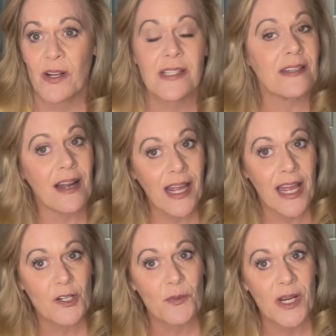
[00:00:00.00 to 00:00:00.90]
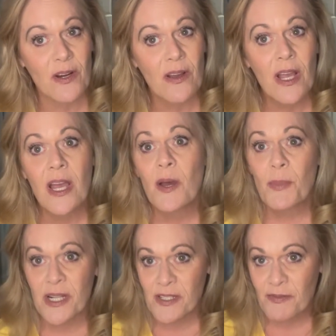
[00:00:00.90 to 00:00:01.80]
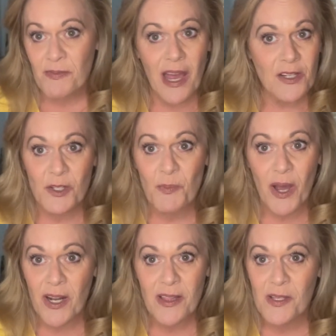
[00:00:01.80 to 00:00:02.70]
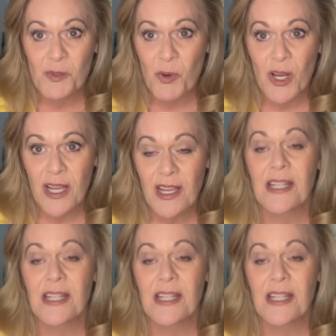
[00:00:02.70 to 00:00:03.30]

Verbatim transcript: It's not cashmere, but it's, I just bought it this spring.